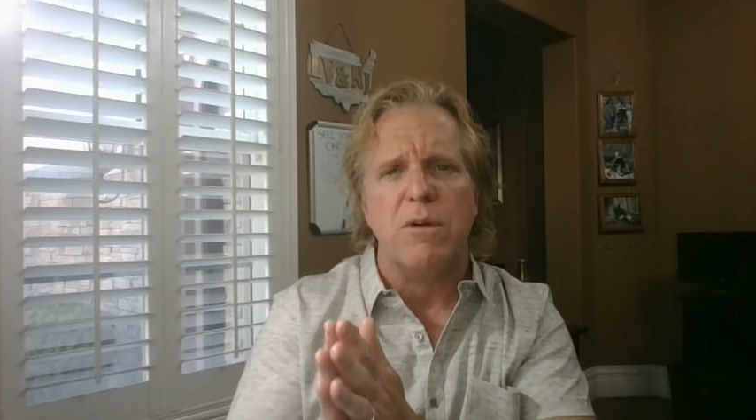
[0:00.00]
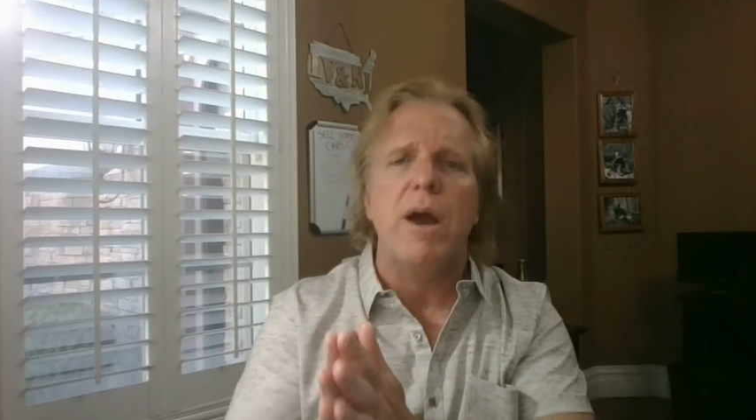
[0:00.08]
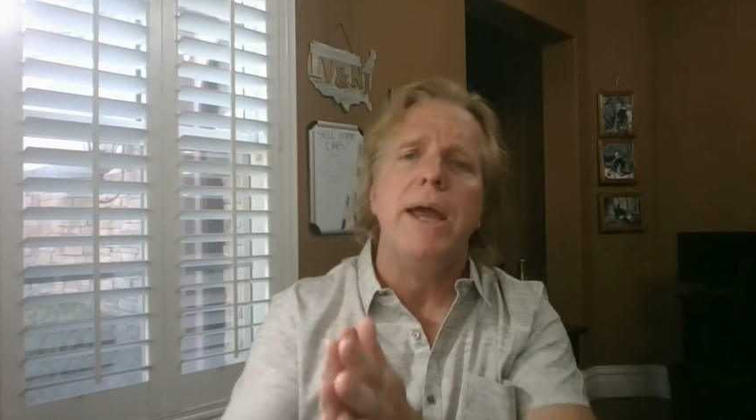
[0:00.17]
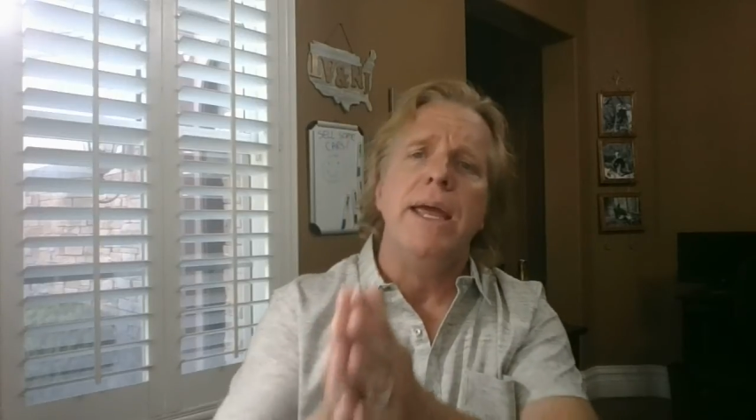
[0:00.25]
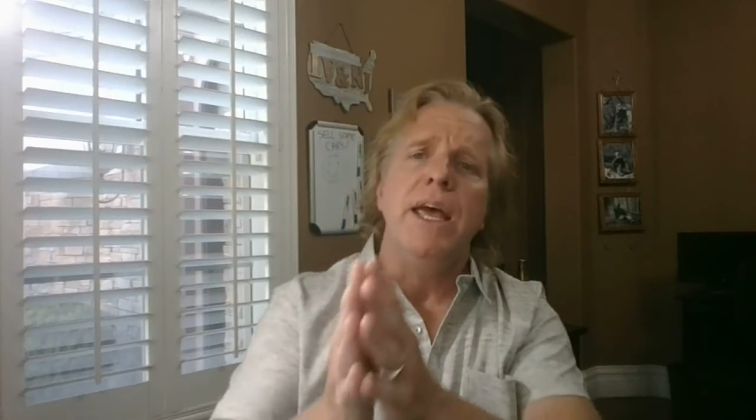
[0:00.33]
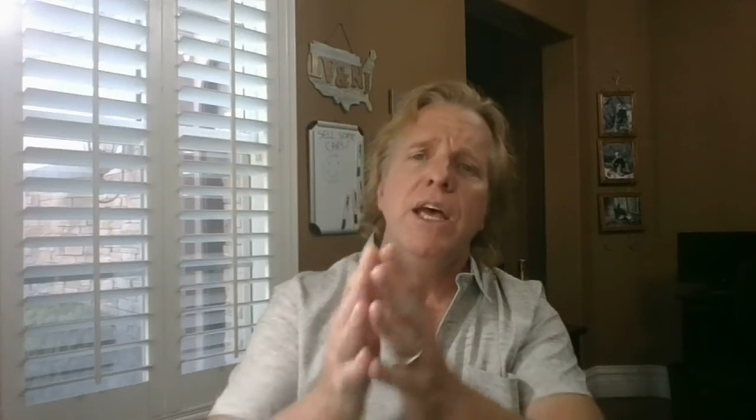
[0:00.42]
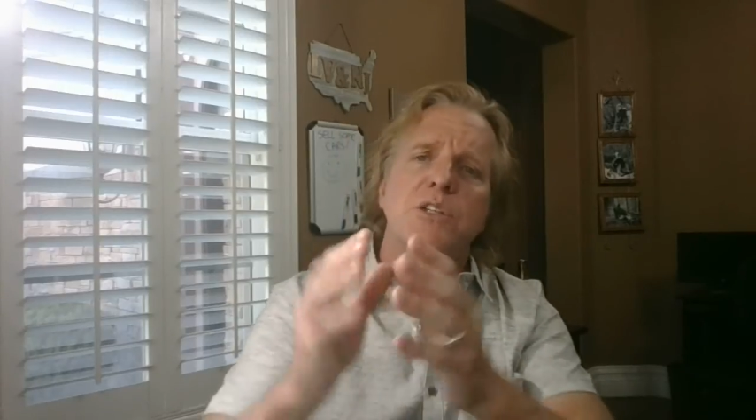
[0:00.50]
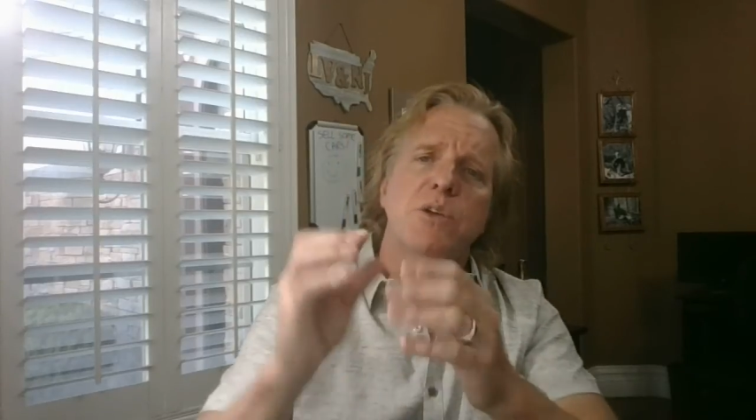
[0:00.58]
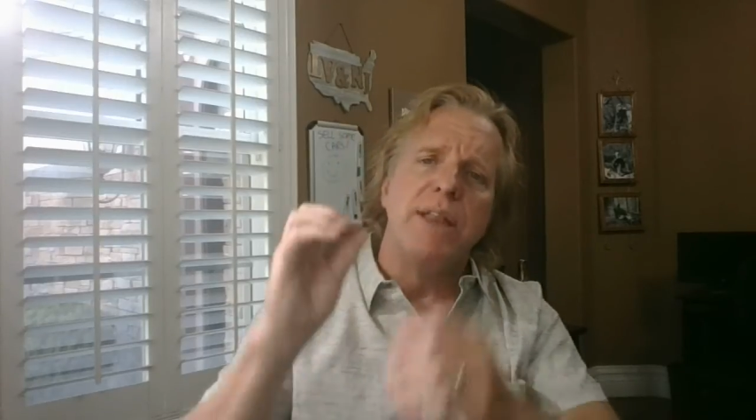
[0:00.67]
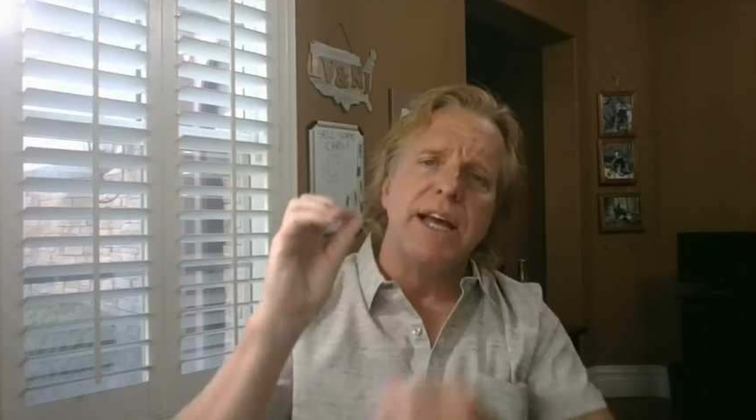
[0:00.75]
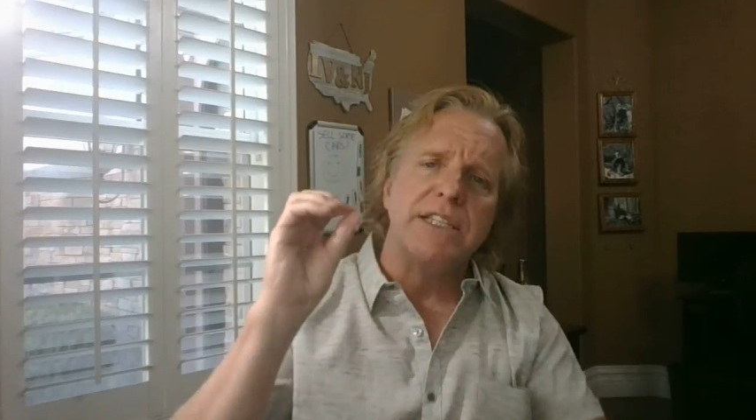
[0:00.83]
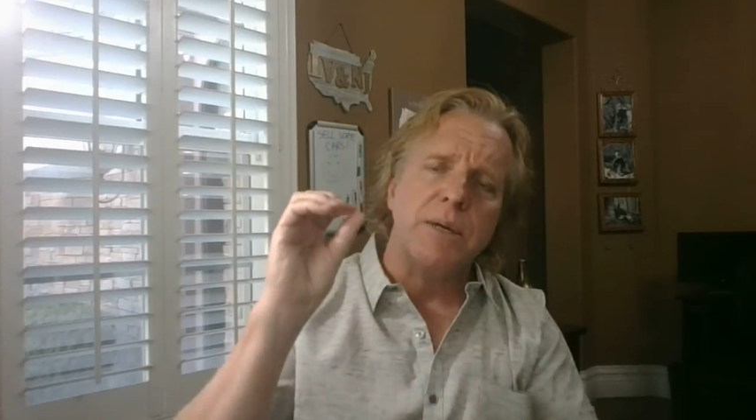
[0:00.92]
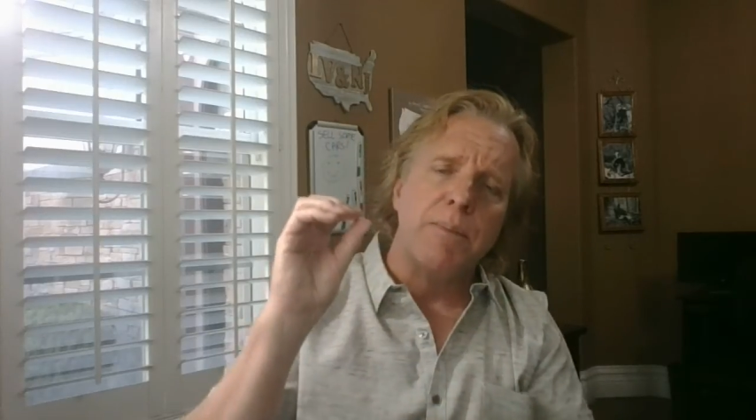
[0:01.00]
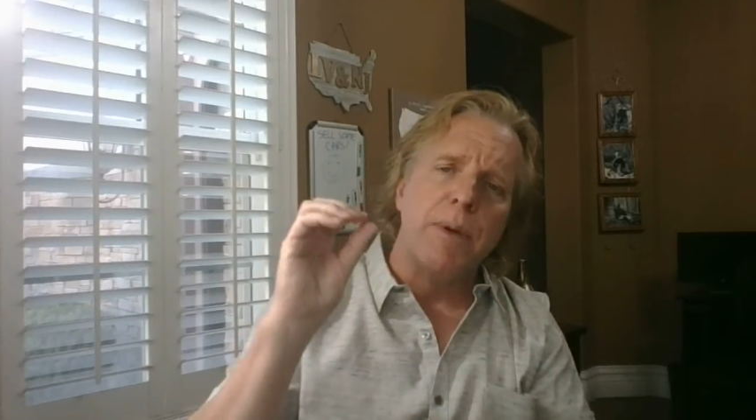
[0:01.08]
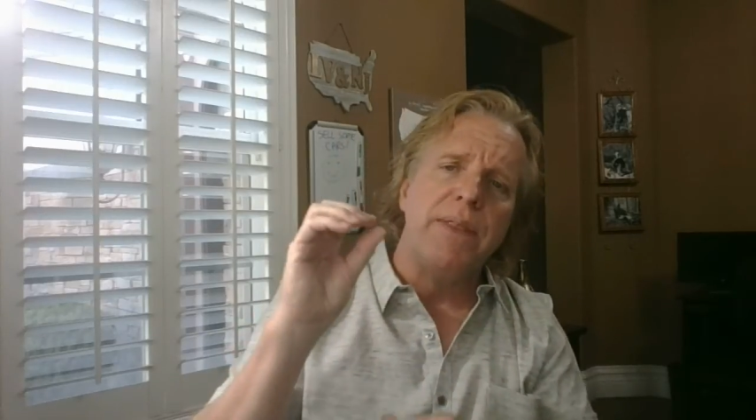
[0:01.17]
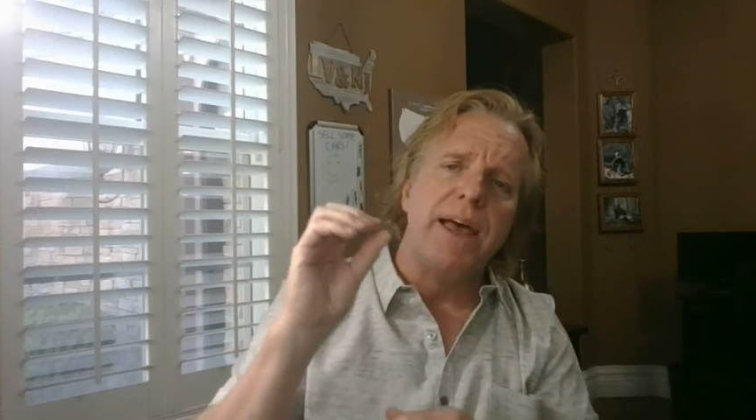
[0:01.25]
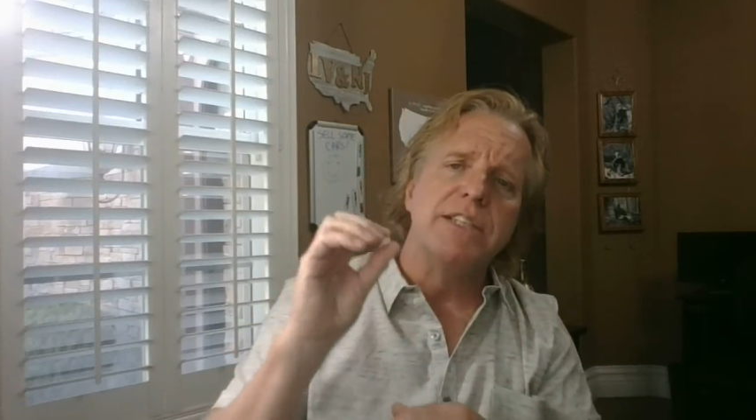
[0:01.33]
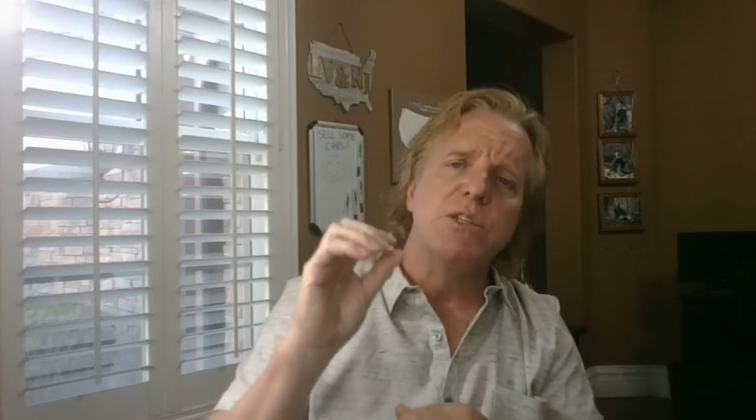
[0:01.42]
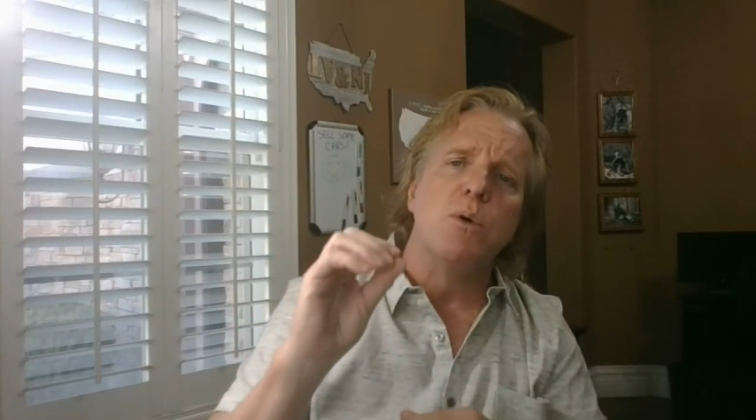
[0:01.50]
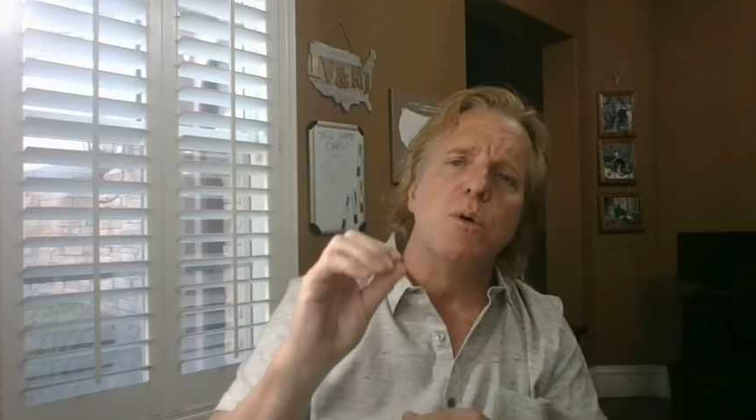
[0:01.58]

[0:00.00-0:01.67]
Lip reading: All right, so that's